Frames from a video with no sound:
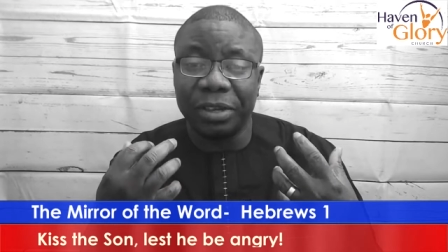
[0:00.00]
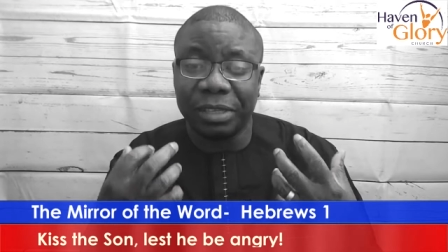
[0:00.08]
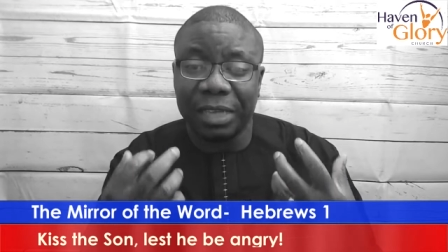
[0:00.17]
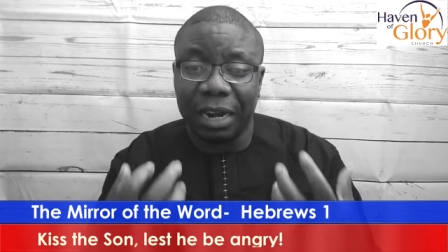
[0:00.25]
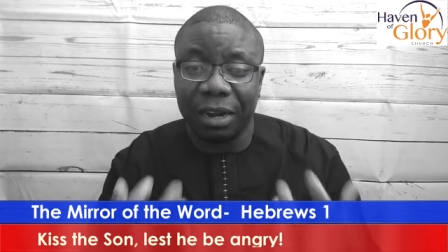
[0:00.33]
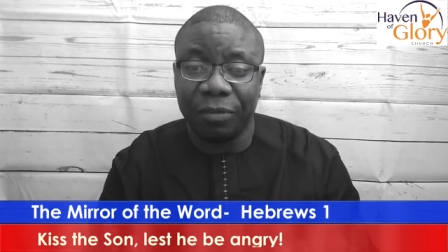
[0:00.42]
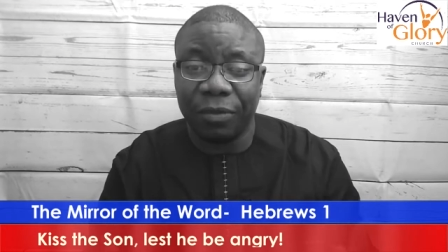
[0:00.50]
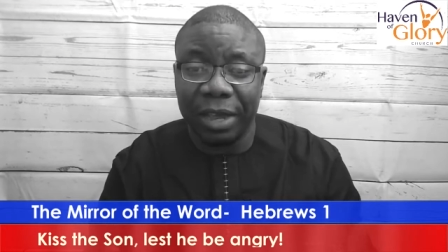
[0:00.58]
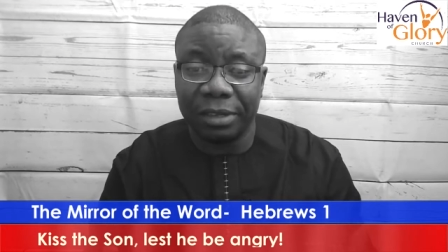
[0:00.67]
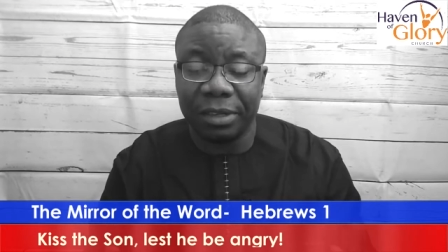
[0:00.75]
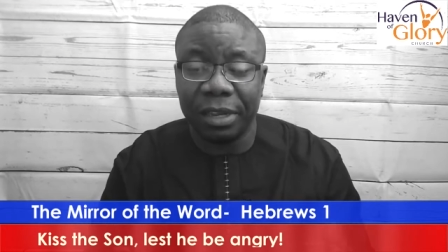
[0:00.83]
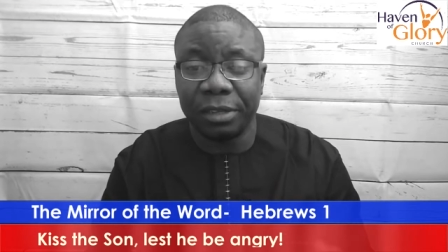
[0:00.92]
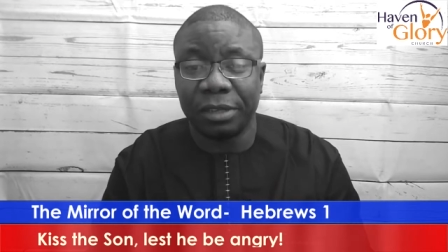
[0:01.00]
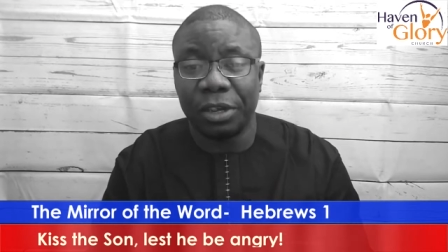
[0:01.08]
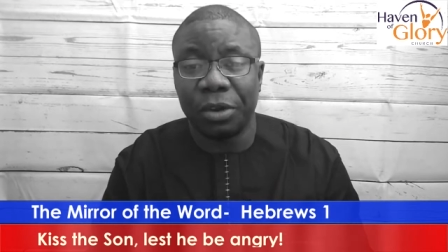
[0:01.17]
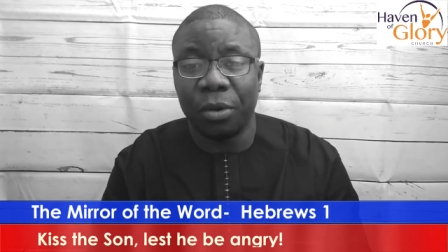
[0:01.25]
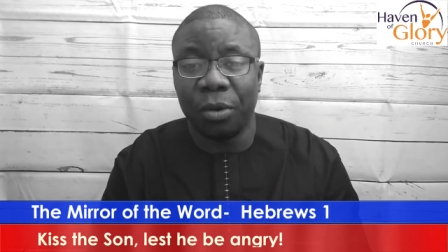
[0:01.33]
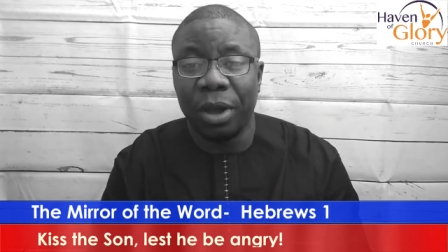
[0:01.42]
sacrifices
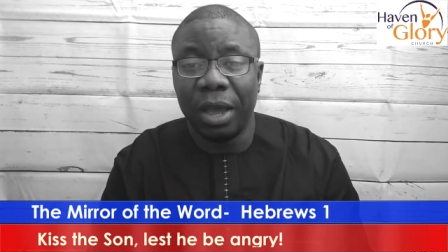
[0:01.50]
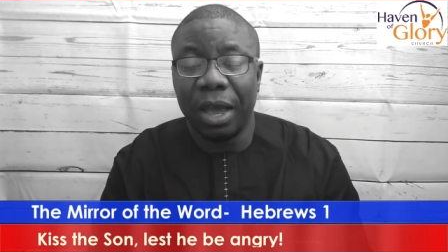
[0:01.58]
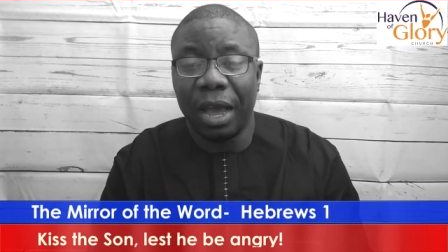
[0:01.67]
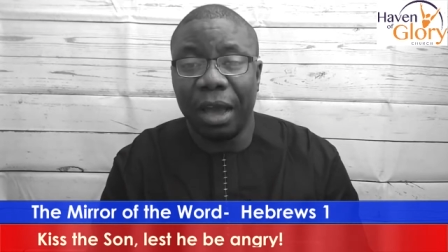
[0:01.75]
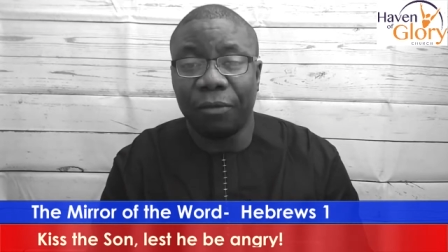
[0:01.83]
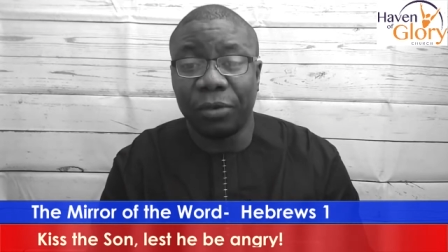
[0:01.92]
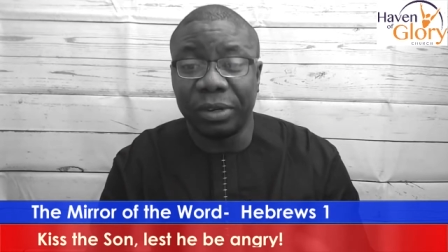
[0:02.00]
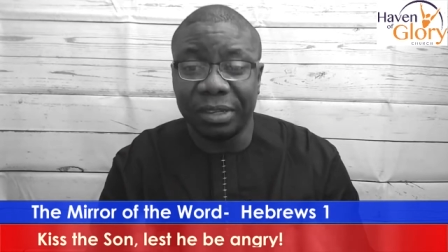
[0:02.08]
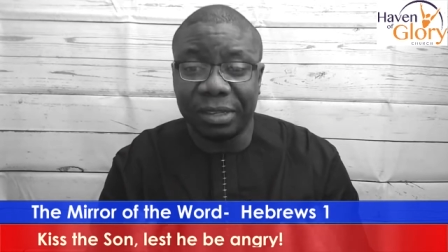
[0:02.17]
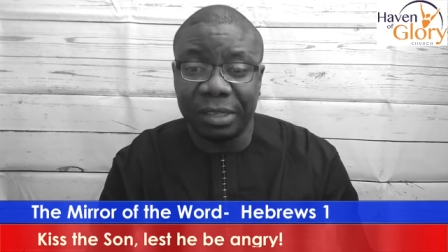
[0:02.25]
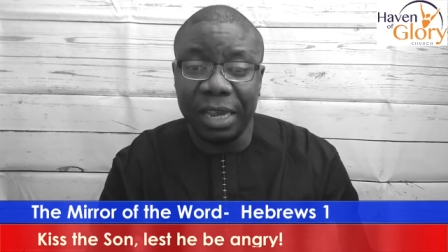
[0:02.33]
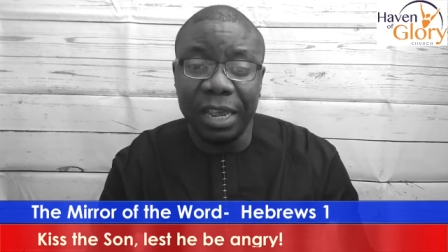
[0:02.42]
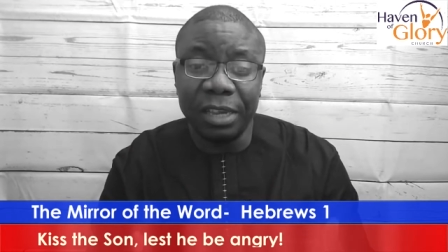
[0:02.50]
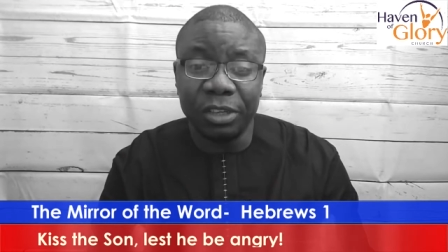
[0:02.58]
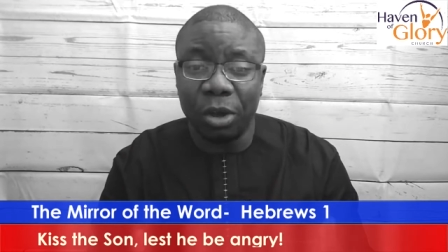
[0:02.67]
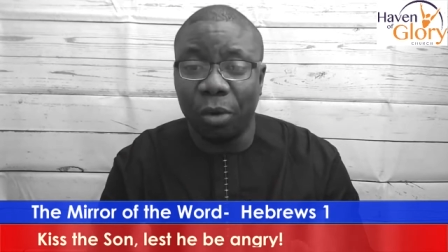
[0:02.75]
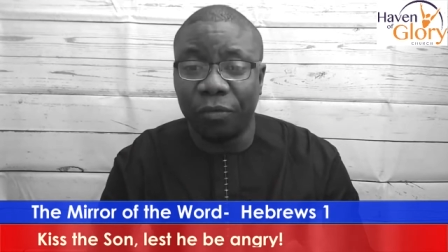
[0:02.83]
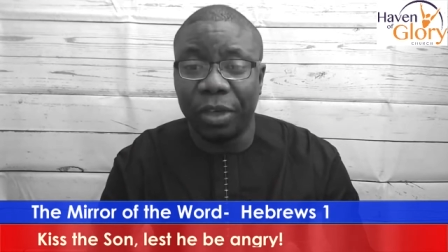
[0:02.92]
you know uh, for the
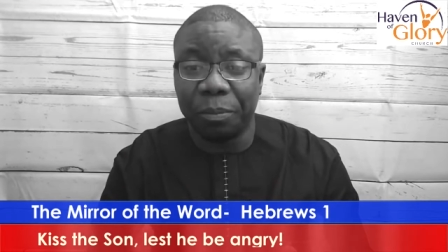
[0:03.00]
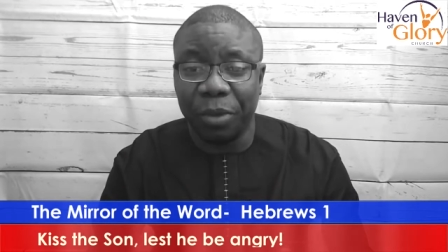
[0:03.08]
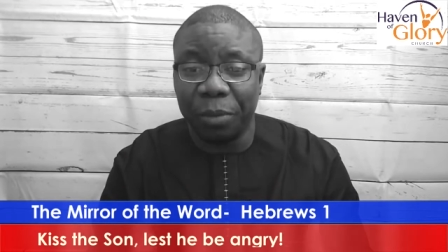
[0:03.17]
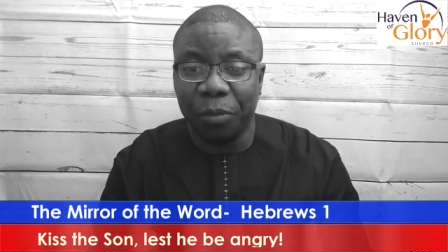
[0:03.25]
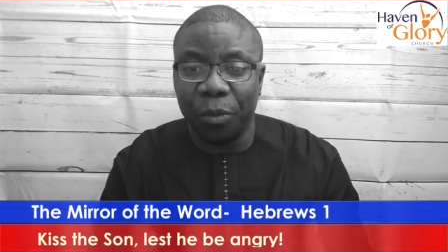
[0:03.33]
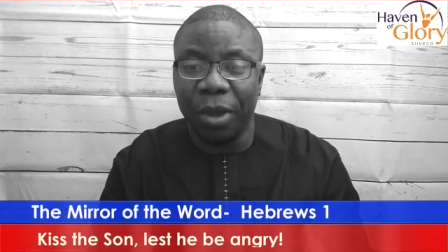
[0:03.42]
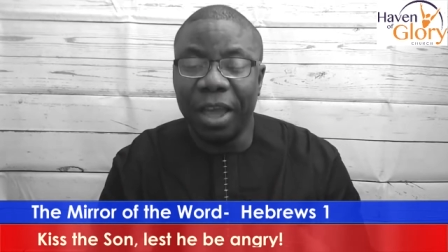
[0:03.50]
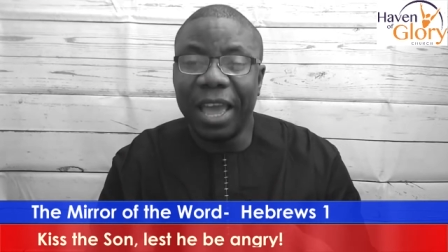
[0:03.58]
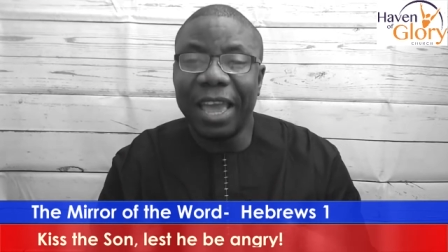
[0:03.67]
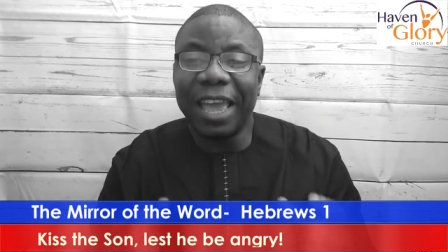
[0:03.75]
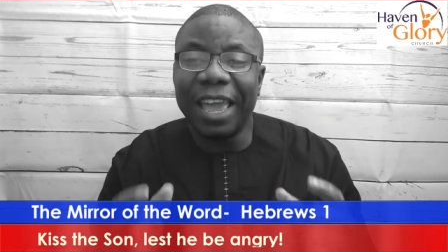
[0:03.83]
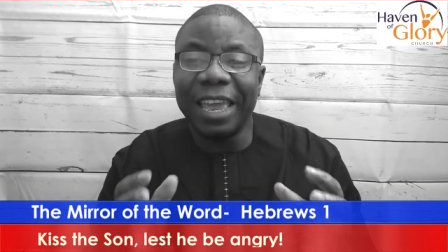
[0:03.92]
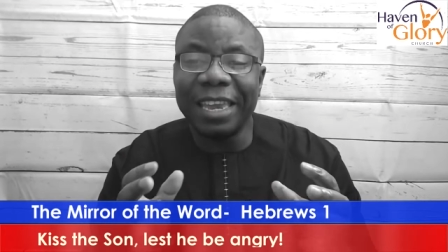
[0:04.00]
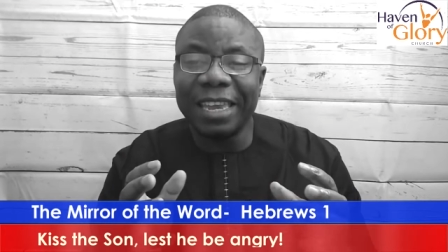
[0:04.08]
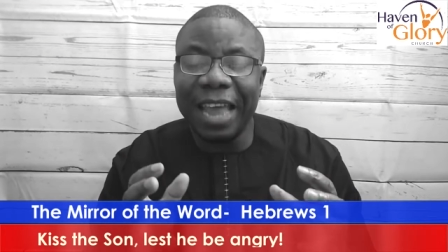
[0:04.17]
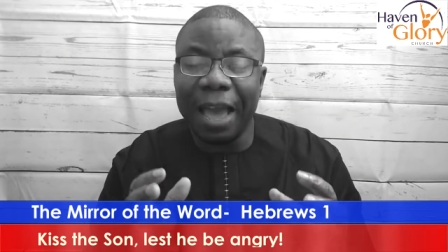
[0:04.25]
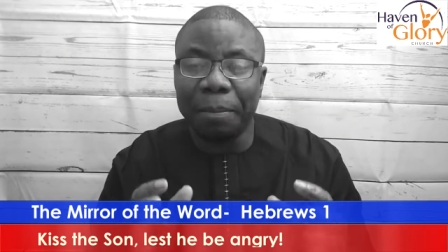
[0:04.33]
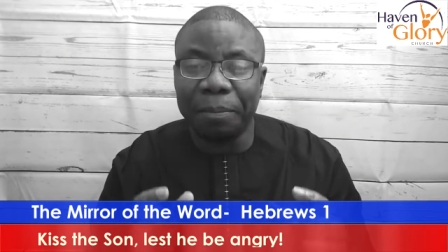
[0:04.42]
sins of the people in
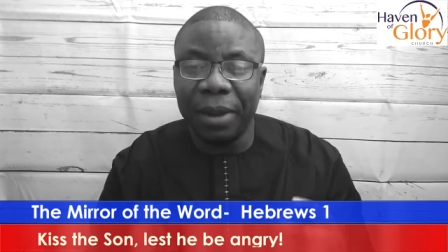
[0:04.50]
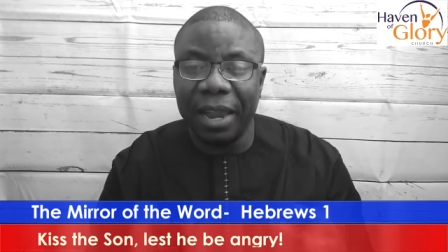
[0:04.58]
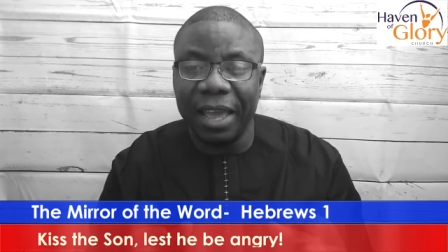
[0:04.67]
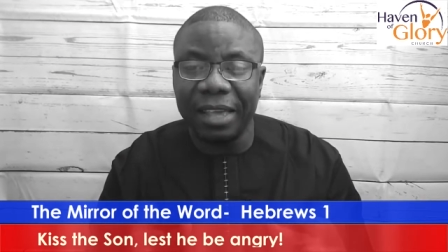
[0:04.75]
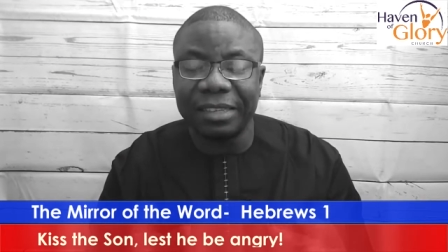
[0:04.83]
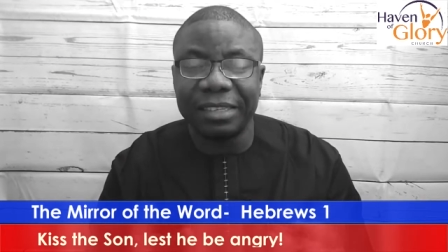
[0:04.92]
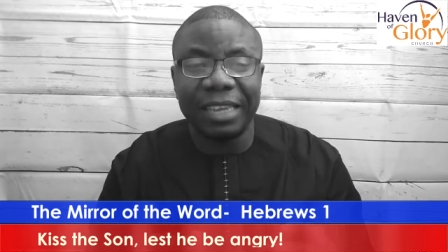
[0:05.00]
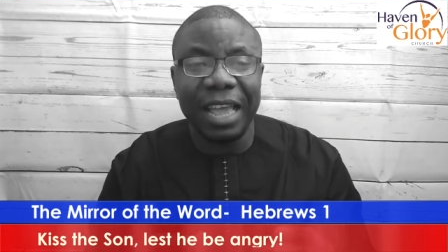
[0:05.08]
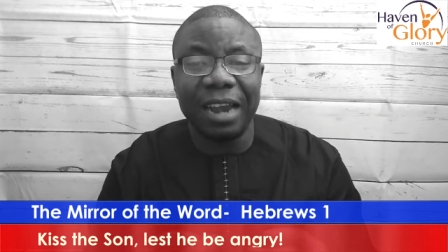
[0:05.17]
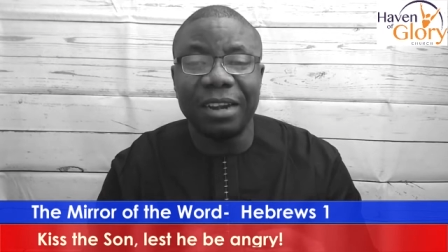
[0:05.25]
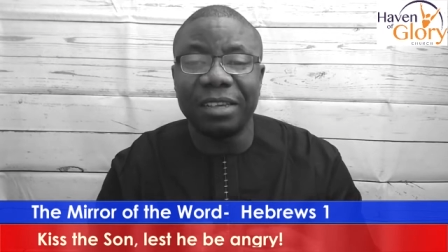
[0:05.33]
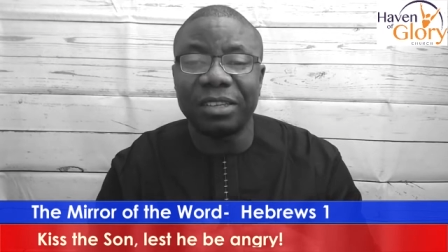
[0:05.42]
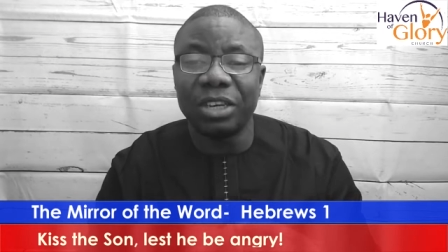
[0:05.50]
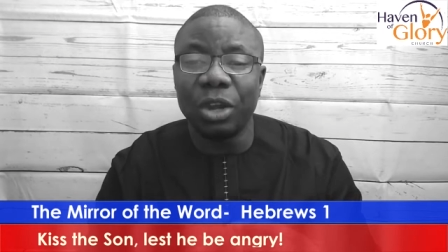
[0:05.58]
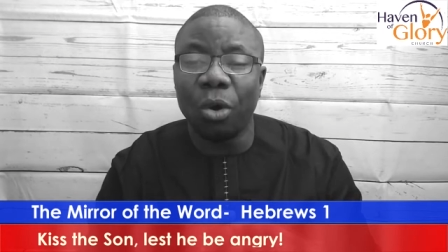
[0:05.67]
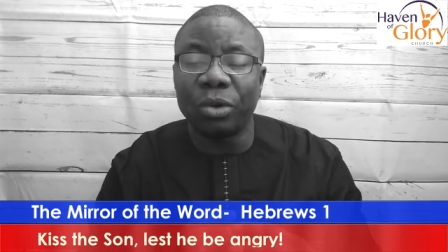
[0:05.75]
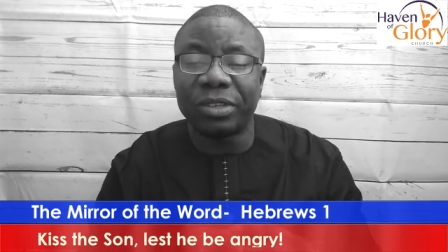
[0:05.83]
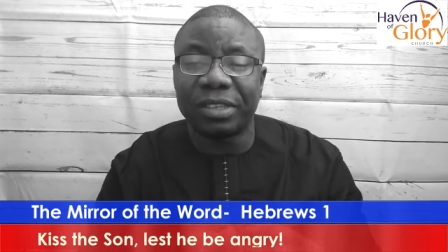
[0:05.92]
that place there is
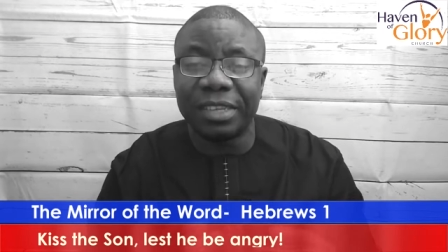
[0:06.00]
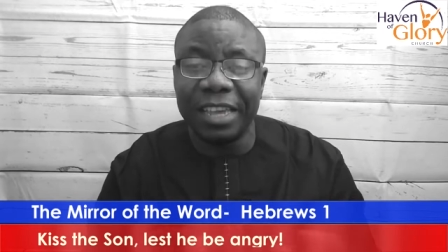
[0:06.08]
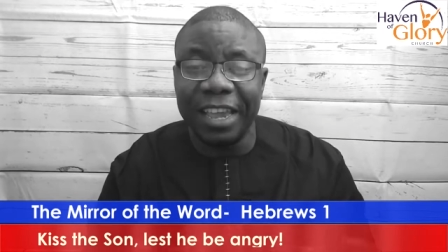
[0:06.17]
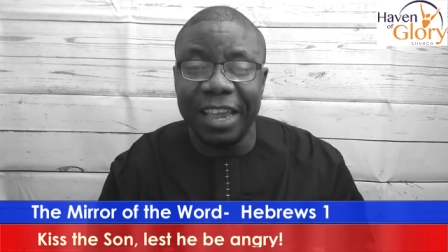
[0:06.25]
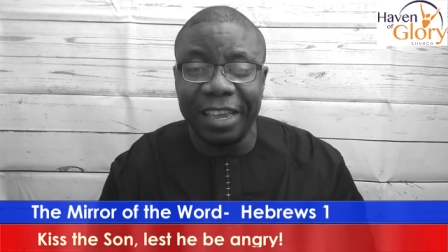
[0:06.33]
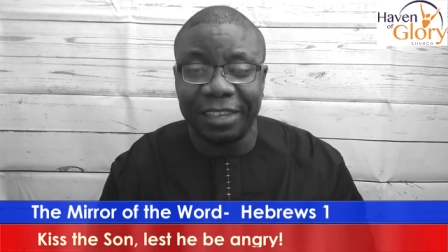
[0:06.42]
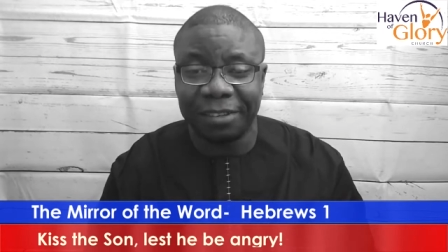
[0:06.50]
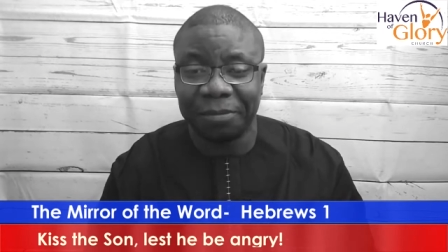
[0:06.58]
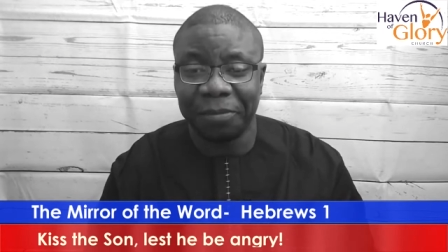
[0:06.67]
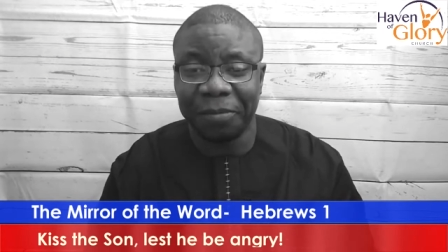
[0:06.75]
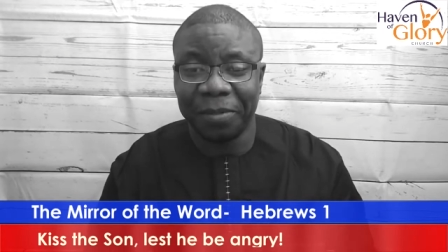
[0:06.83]
no seat